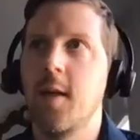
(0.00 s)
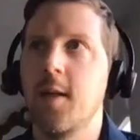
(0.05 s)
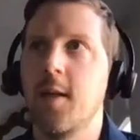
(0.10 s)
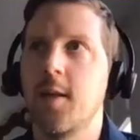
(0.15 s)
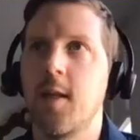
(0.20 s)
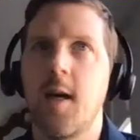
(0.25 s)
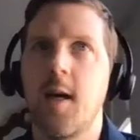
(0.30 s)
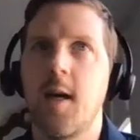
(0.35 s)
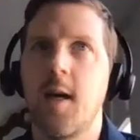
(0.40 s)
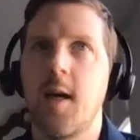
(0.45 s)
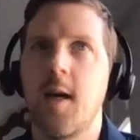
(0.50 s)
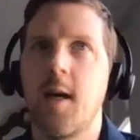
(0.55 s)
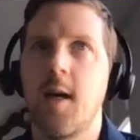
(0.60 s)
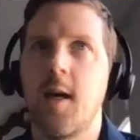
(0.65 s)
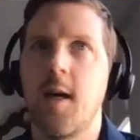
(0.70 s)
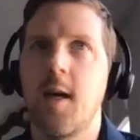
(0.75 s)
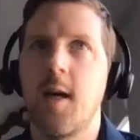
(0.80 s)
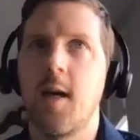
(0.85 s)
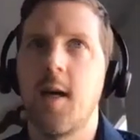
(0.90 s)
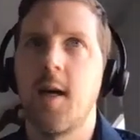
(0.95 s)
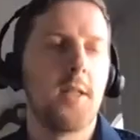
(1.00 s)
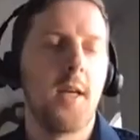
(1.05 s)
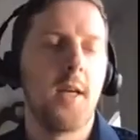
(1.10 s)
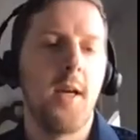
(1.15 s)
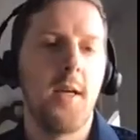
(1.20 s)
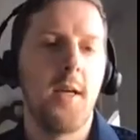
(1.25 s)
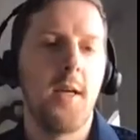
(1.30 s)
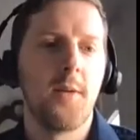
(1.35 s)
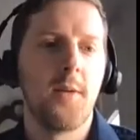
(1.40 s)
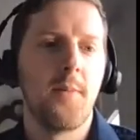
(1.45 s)
is the highest in this
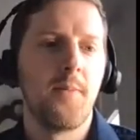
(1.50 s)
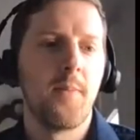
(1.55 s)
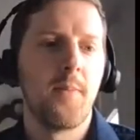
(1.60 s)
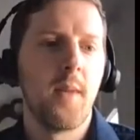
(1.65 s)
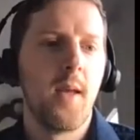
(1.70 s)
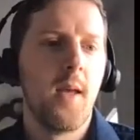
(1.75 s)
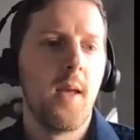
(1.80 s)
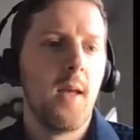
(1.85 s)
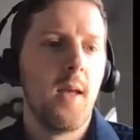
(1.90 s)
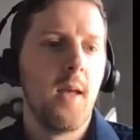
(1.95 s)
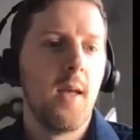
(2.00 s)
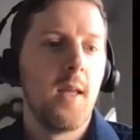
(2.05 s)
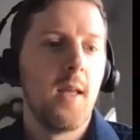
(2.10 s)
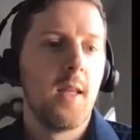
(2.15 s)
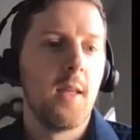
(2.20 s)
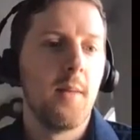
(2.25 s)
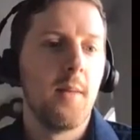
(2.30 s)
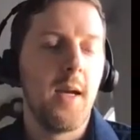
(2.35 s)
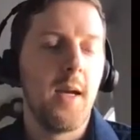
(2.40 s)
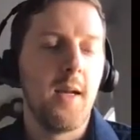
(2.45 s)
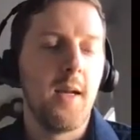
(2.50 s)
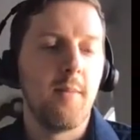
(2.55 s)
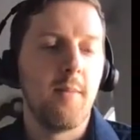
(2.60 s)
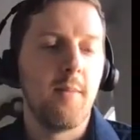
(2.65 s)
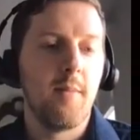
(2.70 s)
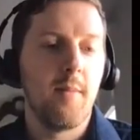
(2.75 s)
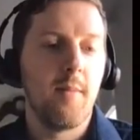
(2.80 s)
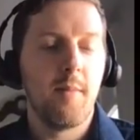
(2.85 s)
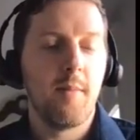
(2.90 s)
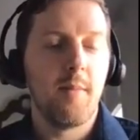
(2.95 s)
case. The main
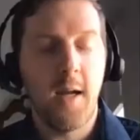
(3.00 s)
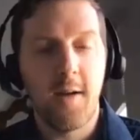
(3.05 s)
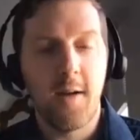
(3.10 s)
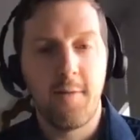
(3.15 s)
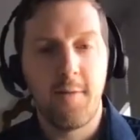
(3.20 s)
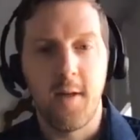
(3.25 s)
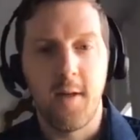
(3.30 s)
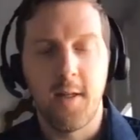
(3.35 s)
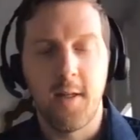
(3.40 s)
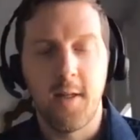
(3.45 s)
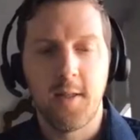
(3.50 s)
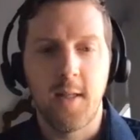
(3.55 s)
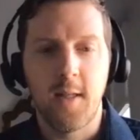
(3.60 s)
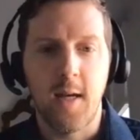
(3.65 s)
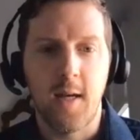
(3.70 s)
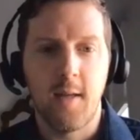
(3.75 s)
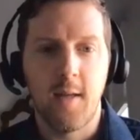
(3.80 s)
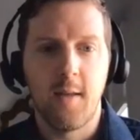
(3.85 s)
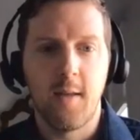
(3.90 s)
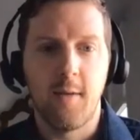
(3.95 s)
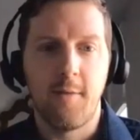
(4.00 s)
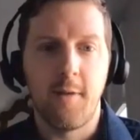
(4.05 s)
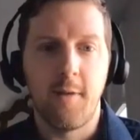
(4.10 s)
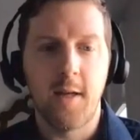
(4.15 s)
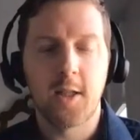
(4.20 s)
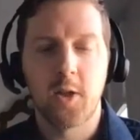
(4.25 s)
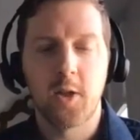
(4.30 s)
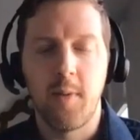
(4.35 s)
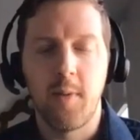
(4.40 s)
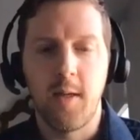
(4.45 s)
benefit is that the
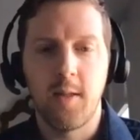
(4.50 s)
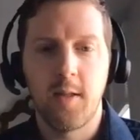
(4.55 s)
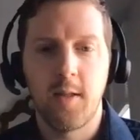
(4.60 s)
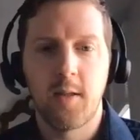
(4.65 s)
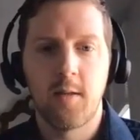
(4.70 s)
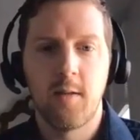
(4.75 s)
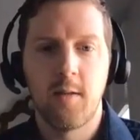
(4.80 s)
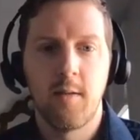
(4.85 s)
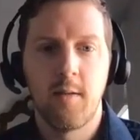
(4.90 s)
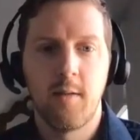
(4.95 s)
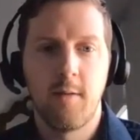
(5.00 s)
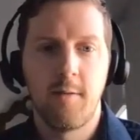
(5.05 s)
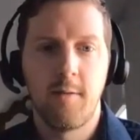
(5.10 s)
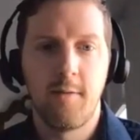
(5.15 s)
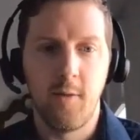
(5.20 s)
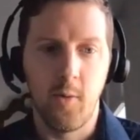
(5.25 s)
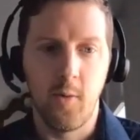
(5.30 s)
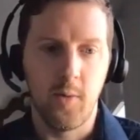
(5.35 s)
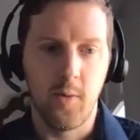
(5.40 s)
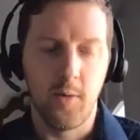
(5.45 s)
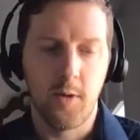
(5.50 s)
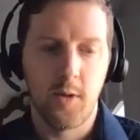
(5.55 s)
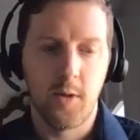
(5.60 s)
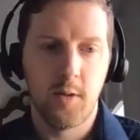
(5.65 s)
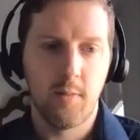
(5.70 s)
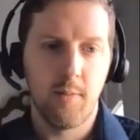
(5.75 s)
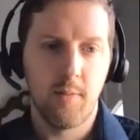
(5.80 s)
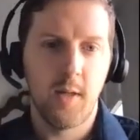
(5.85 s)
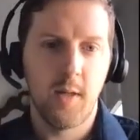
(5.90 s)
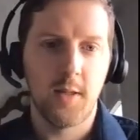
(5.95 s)
fossil-based fuels,
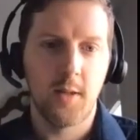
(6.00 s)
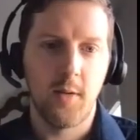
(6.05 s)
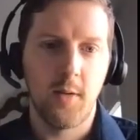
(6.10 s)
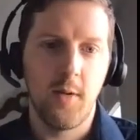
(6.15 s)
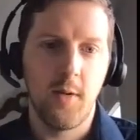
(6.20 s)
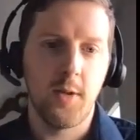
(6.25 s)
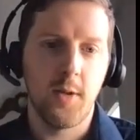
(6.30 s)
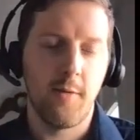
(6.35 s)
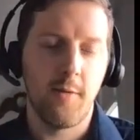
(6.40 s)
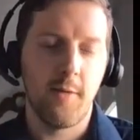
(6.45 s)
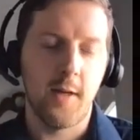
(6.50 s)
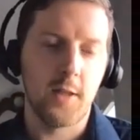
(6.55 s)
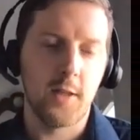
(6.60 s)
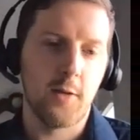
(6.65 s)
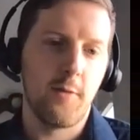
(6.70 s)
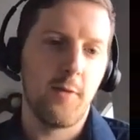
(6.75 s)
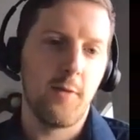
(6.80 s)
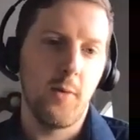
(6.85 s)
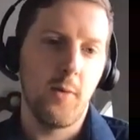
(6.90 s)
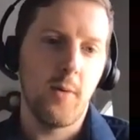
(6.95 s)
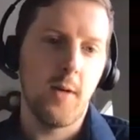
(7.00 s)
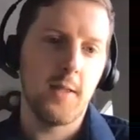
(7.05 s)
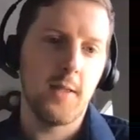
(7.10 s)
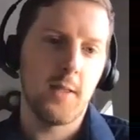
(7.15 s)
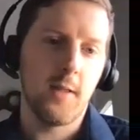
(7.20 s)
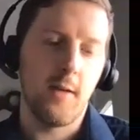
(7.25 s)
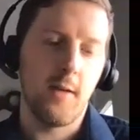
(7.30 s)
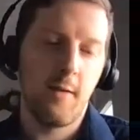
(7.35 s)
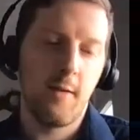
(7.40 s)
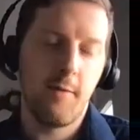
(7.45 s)
because they're using fossil fuel
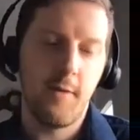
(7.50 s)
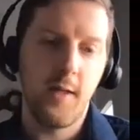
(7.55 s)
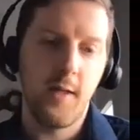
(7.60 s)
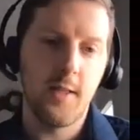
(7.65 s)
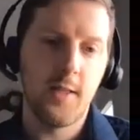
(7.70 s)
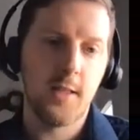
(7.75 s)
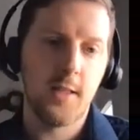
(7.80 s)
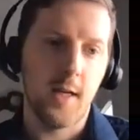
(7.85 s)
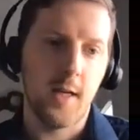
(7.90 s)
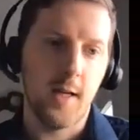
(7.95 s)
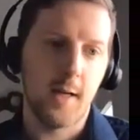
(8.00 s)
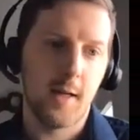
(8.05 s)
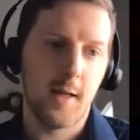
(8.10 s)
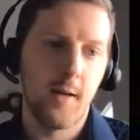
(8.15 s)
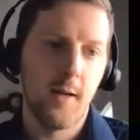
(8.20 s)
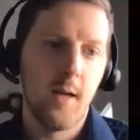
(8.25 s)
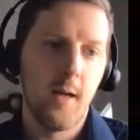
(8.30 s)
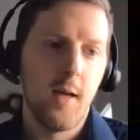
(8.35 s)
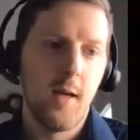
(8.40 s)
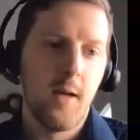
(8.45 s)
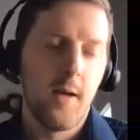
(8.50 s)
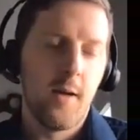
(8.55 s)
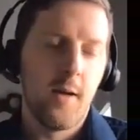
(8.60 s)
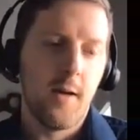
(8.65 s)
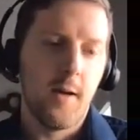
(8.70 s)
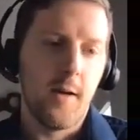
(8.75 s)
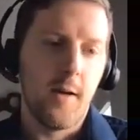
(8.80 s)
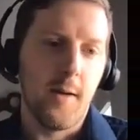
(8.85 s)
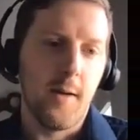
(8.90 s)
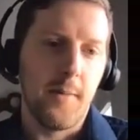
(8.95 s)
as a feedstock,
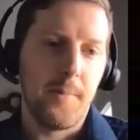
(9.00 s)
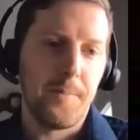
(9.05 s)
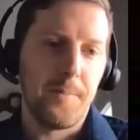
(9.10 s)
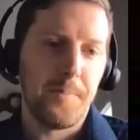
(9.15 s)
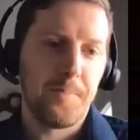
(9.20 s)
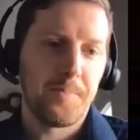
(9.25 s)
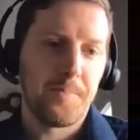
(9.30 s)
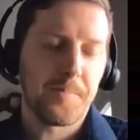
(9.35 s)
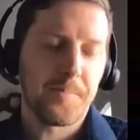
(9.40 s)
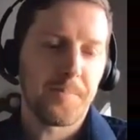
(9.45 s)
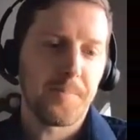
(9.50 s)
um,